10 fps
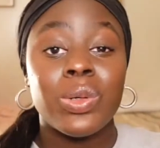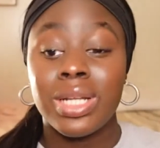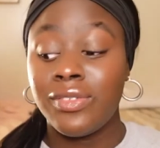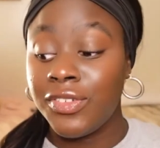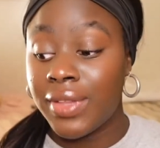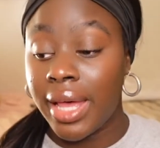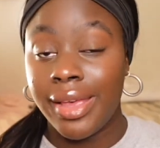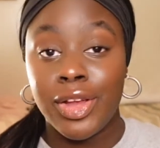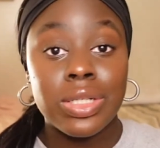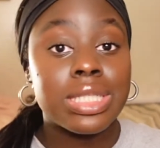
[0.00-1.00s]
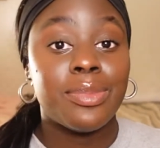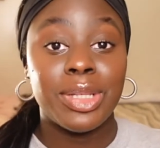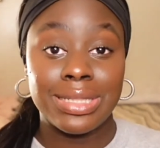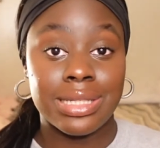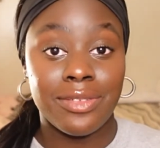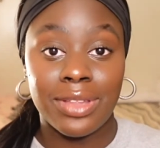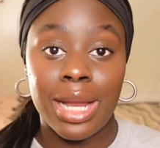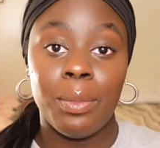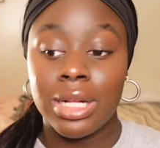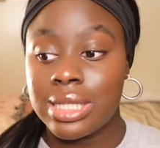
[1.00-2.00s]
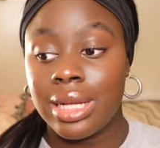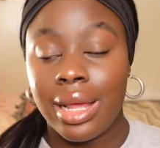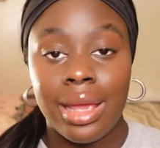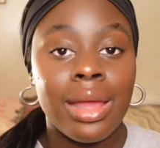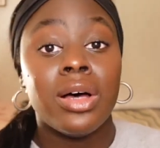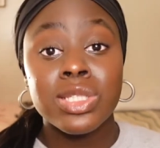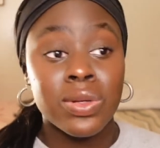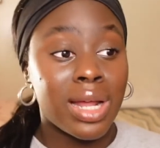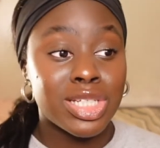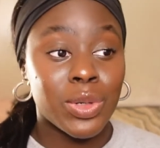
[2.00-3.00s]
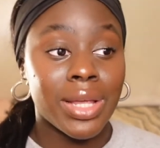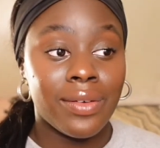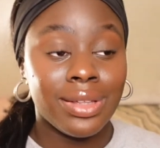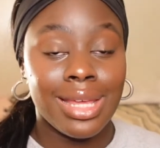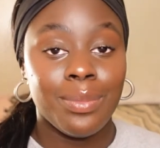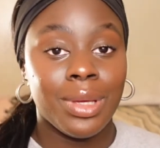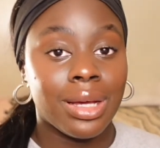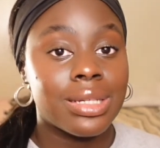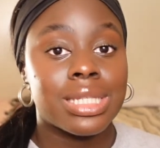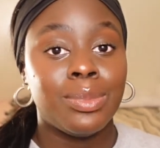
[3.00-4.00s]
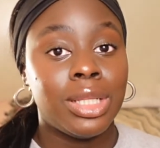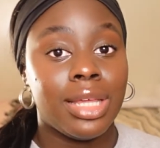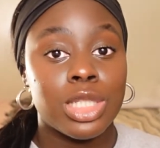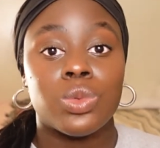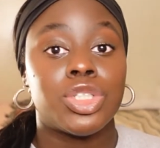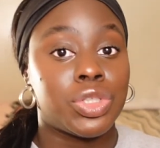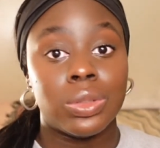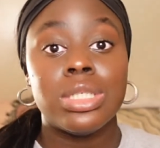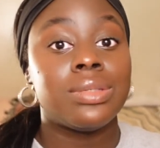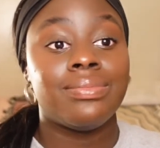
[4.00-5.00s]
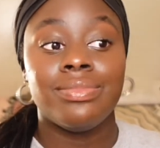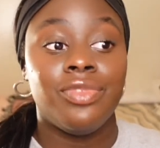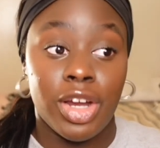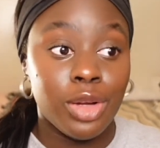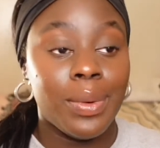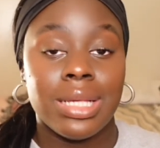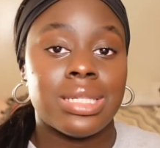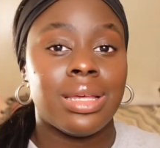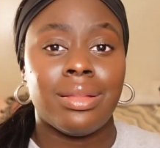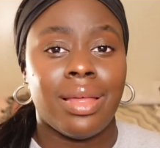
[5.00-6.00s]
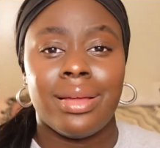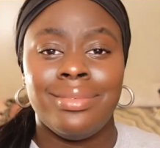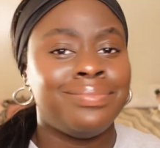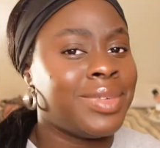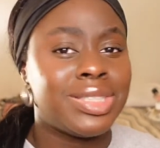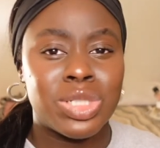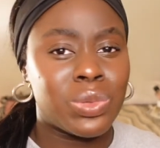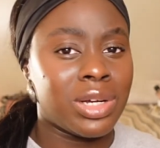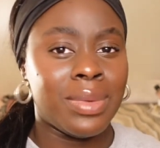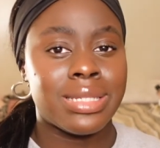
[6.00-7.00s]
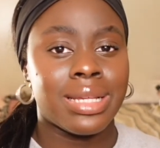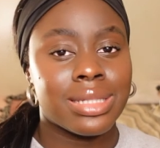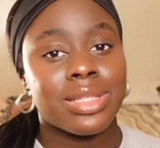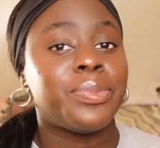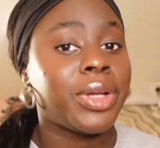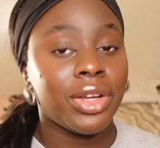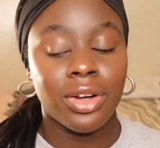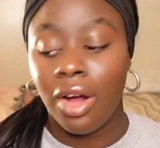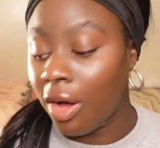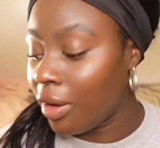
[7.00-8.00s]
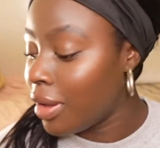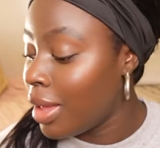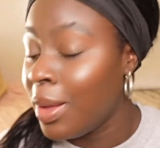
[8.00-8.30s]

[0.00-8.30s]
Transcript: enough of that. Here are some of the stuff that I bought today. Also not showing everything because some of the things were truly very basic. Like, it just wouldn't make sense to put it in a haul.